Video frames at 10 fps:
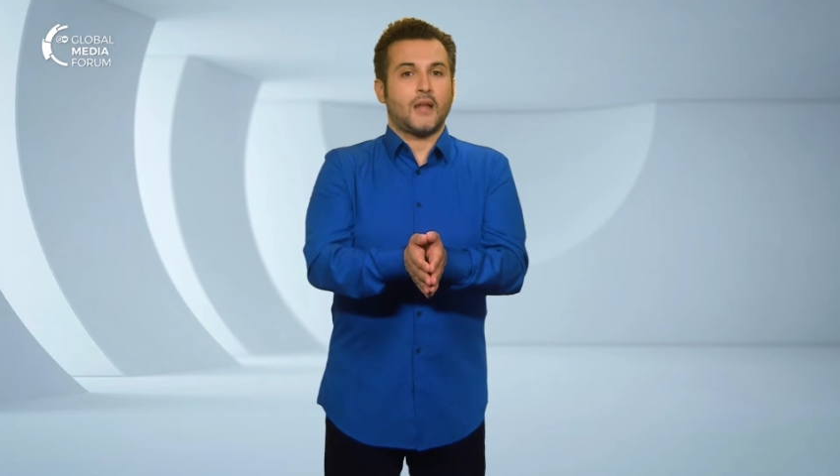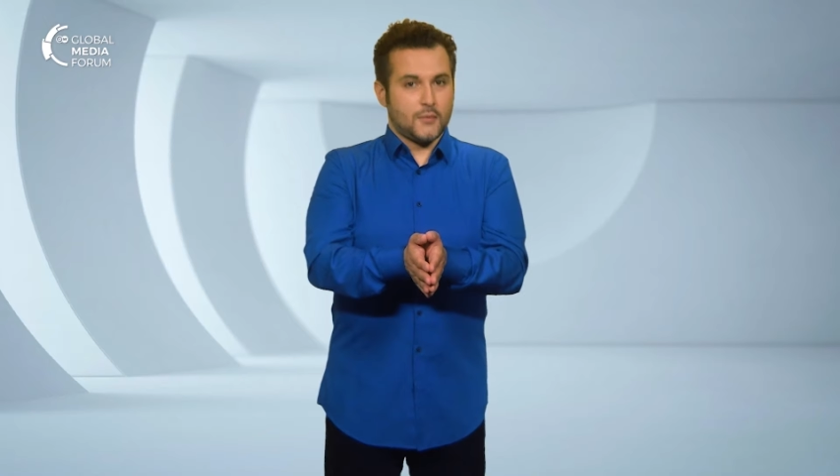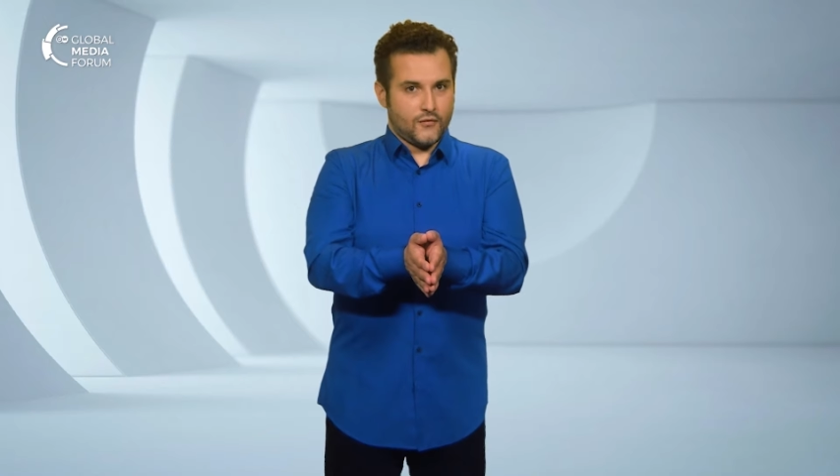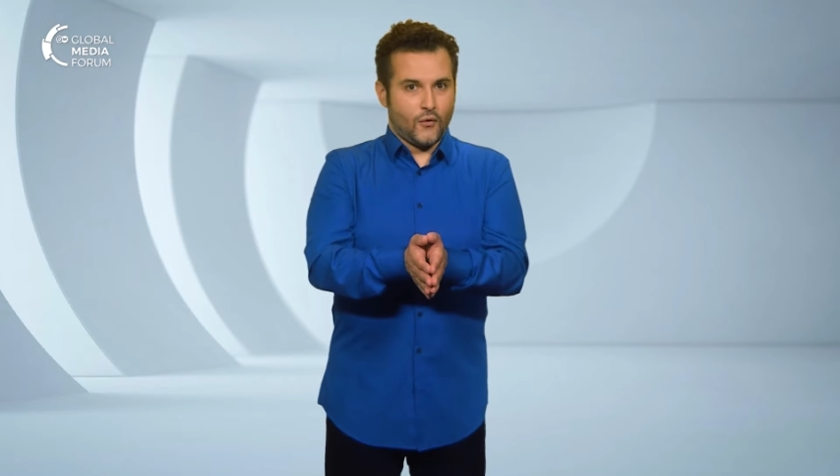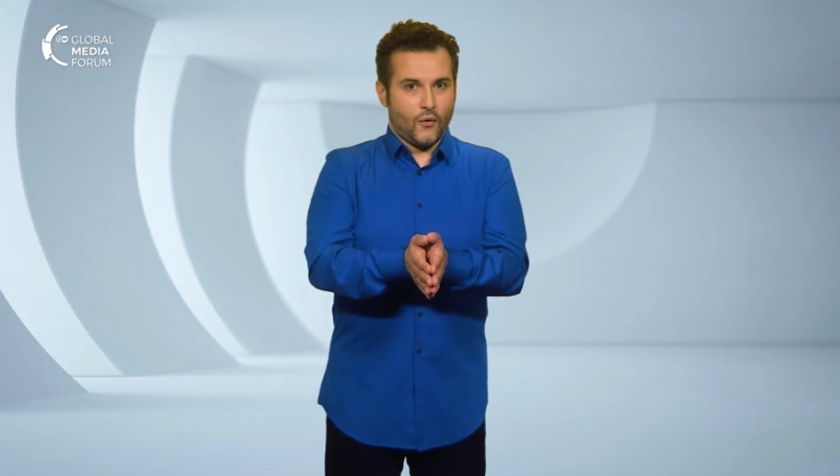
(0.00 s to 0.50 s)

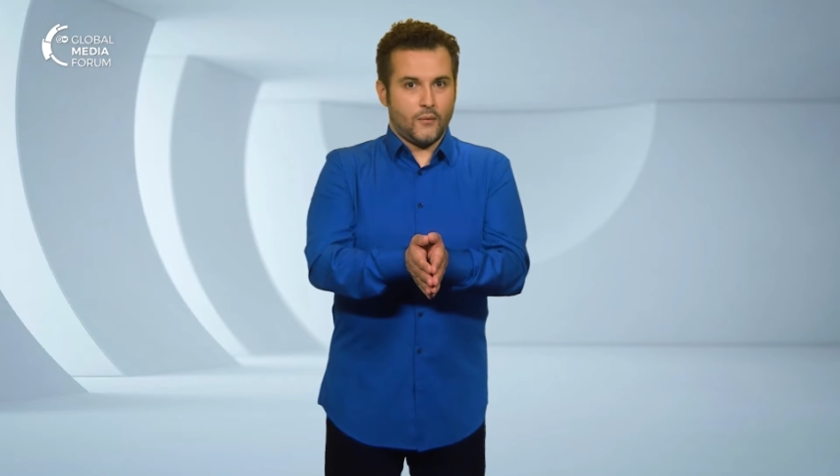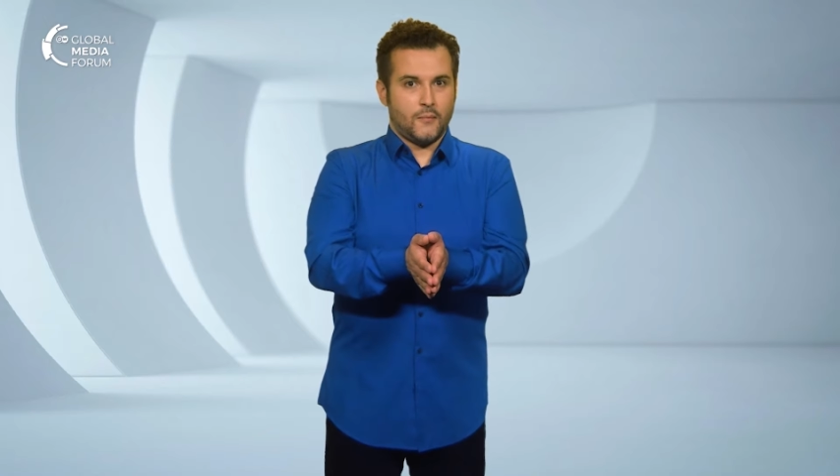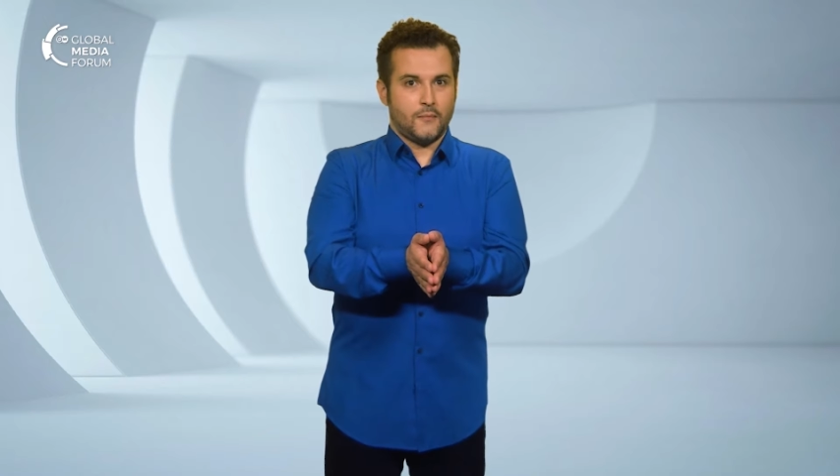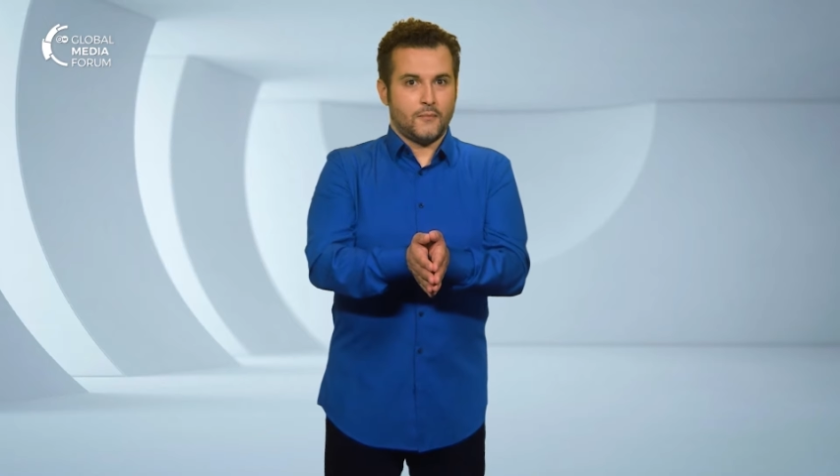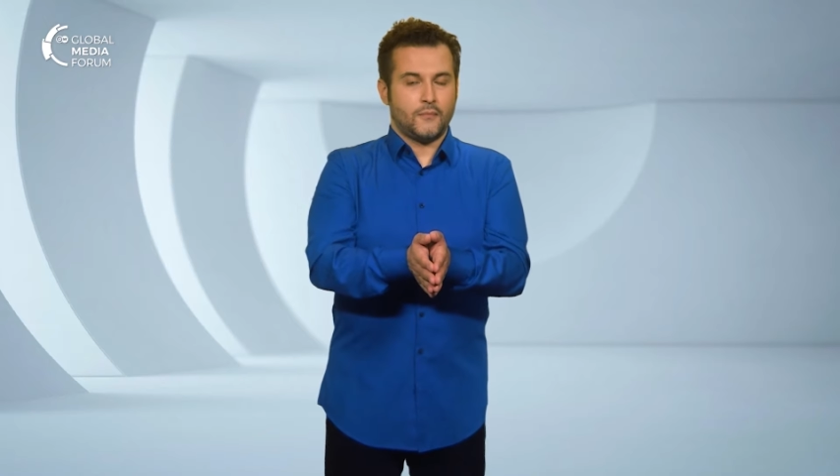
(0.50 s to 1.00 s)
Number 4,
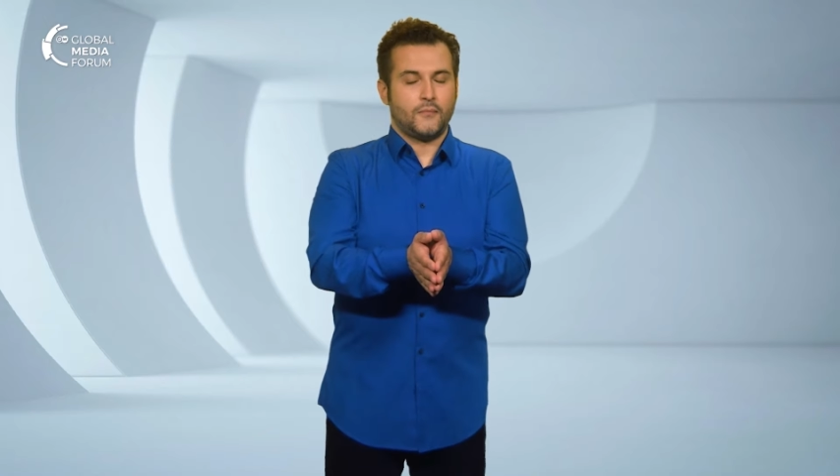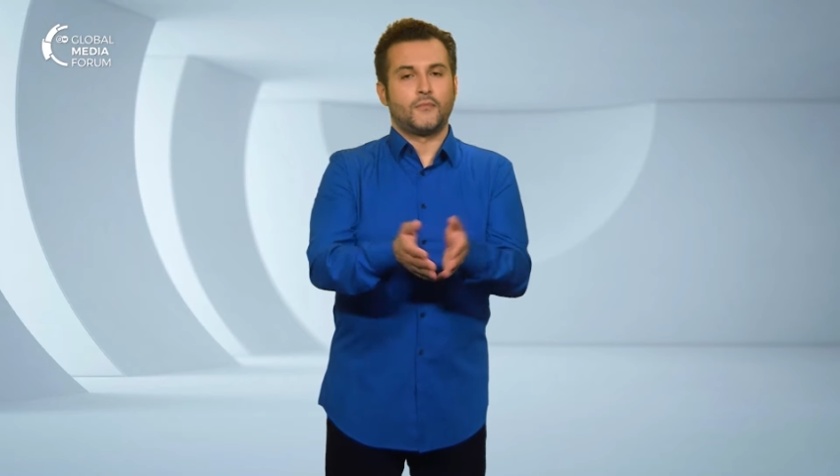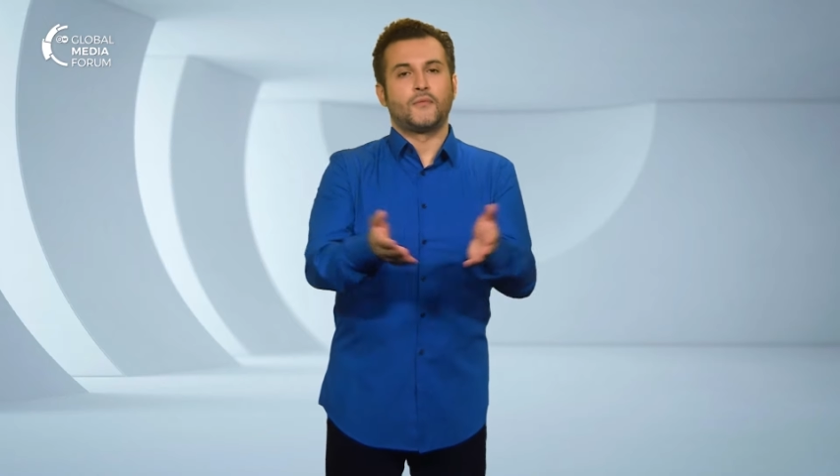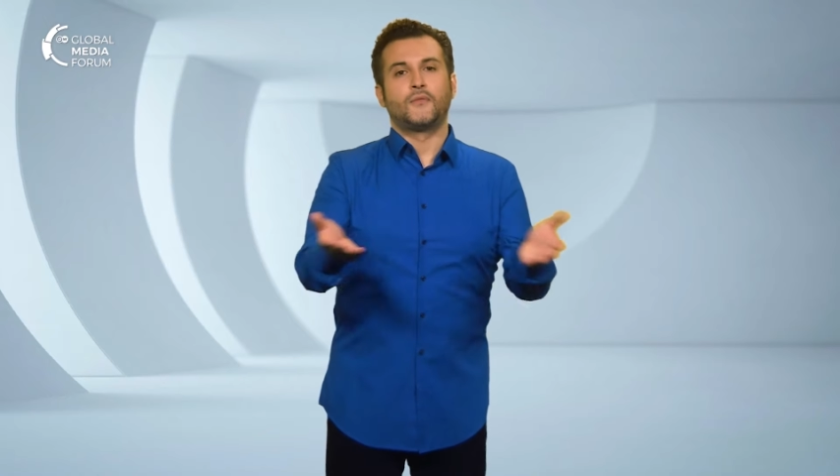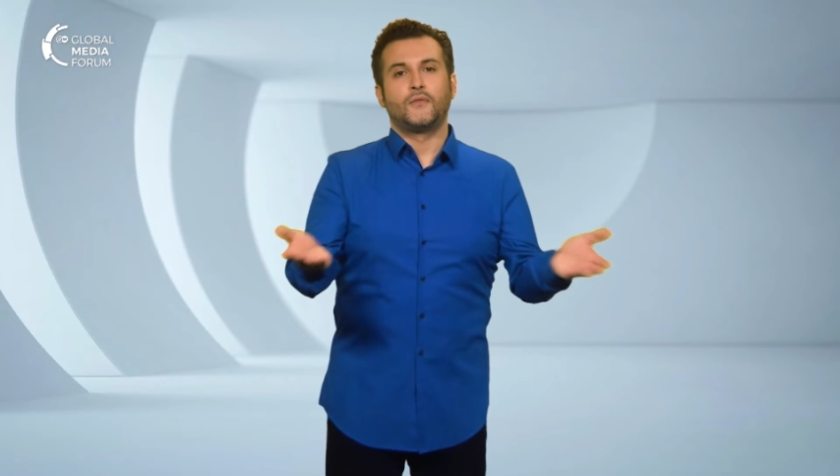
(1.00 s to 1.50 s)

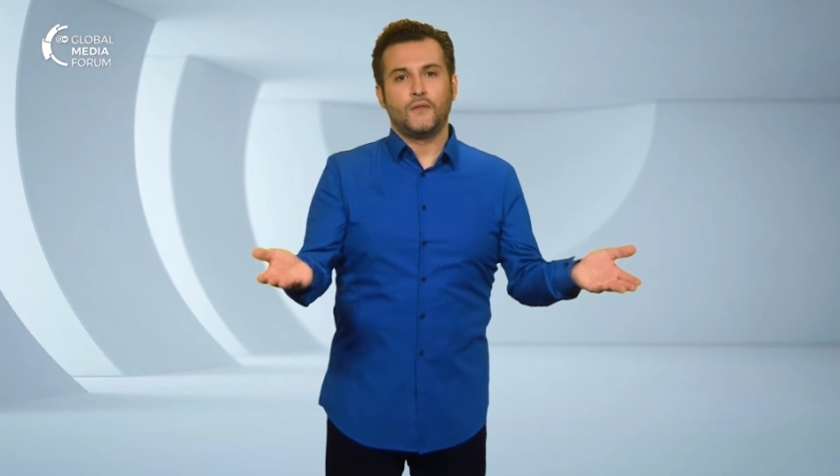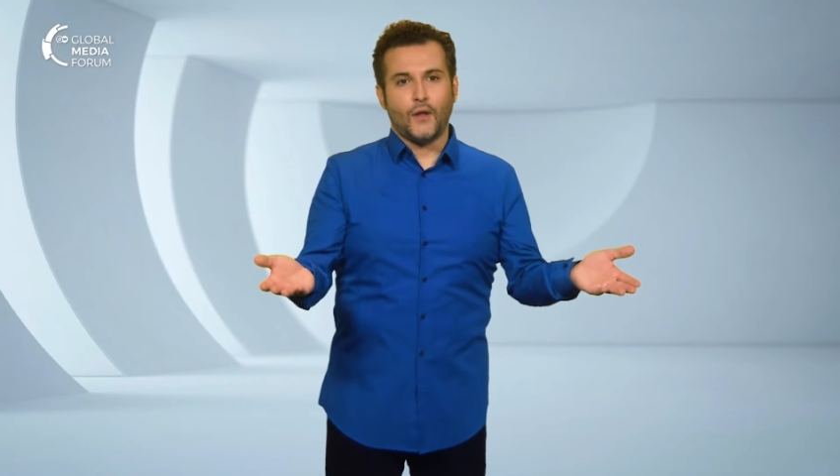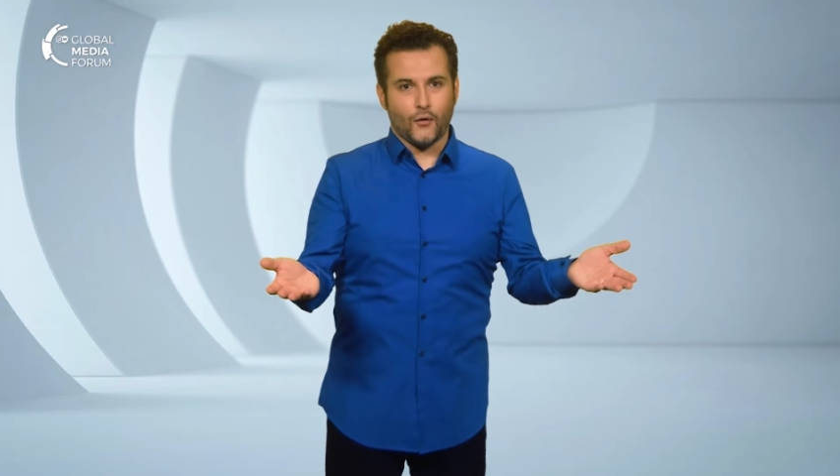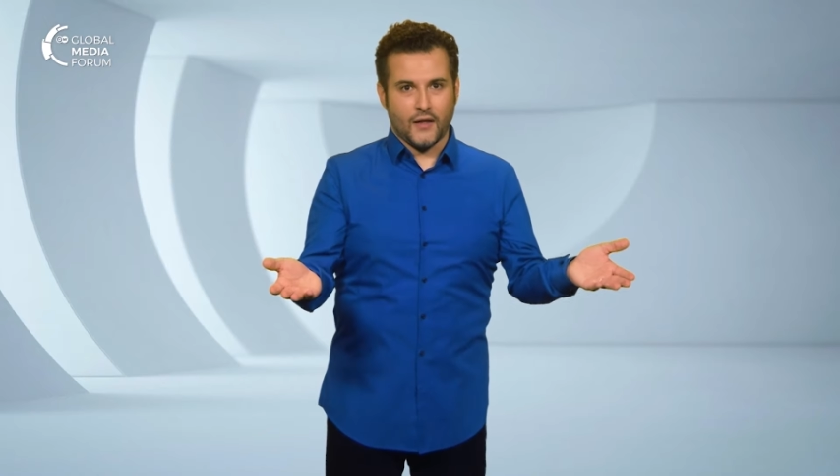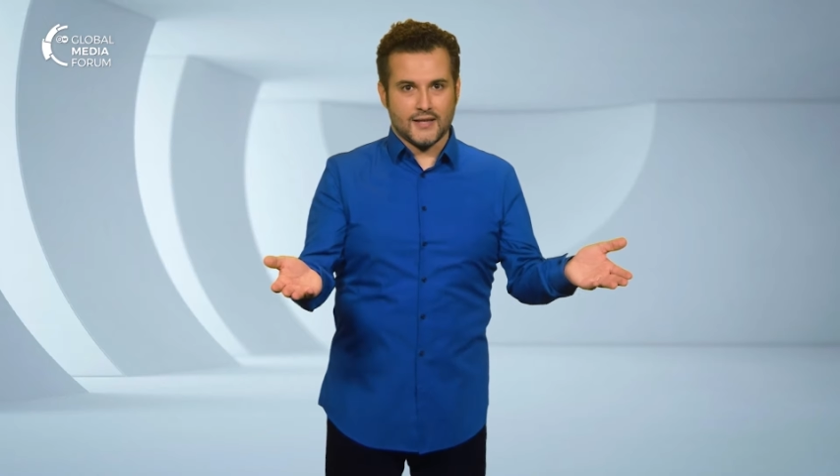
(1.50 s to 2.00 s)

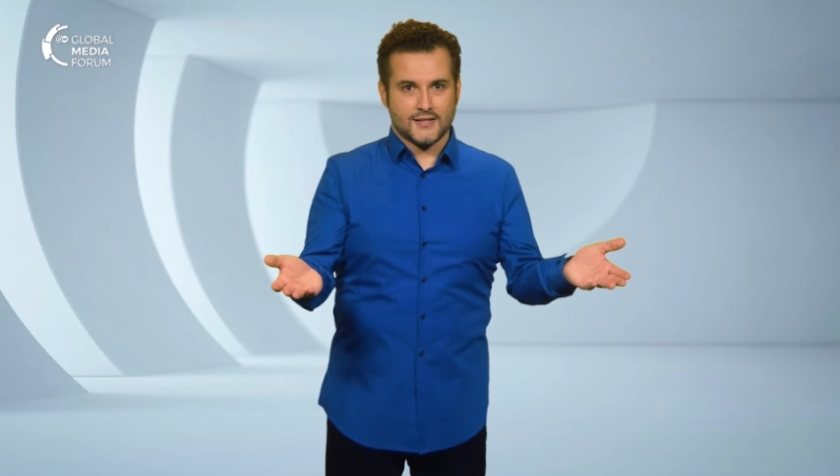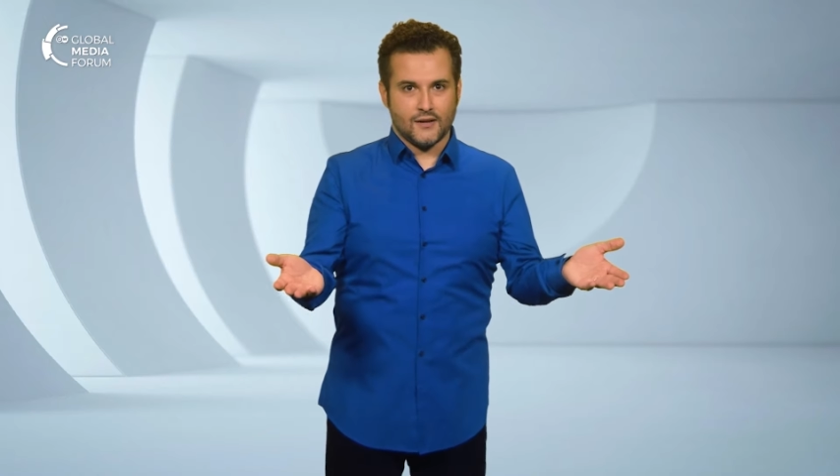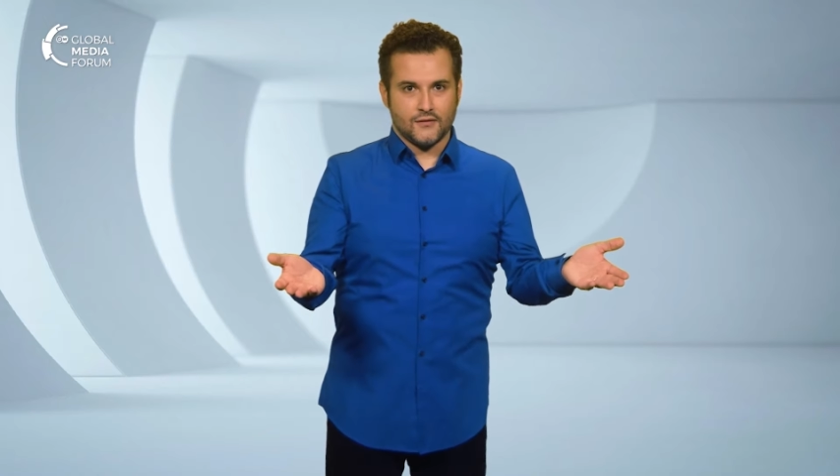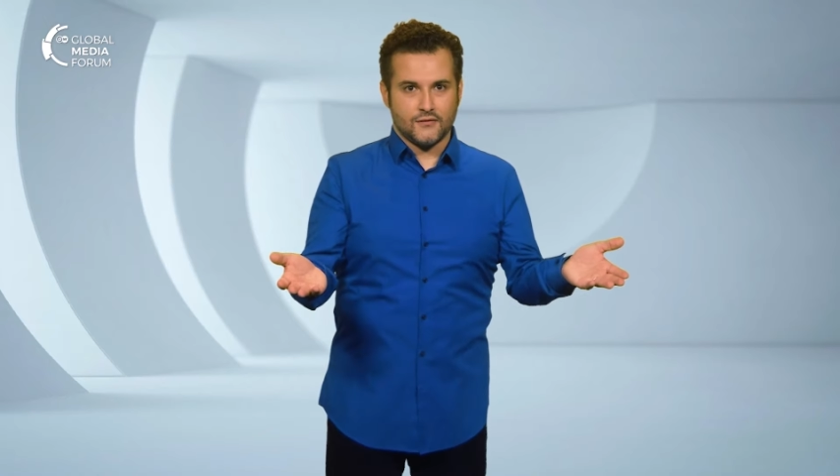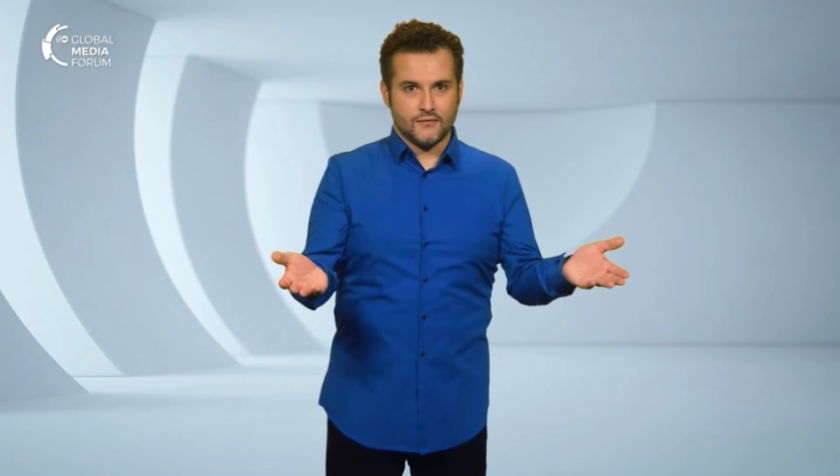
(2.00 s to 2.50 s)
know
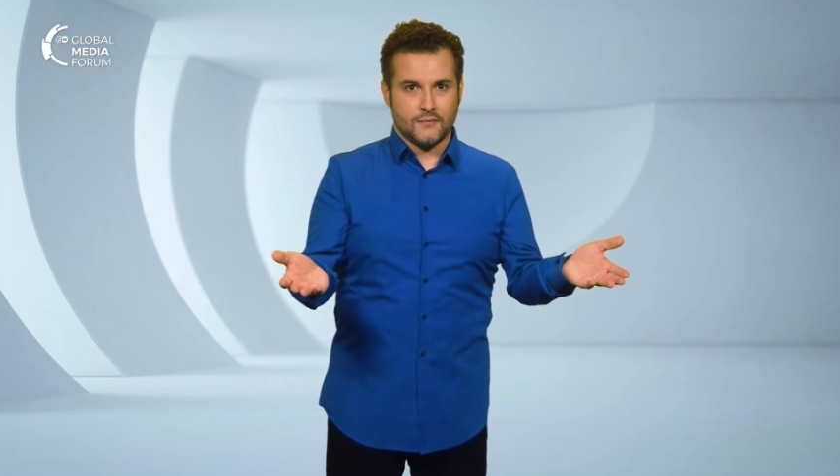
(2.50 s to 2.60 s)
thyself.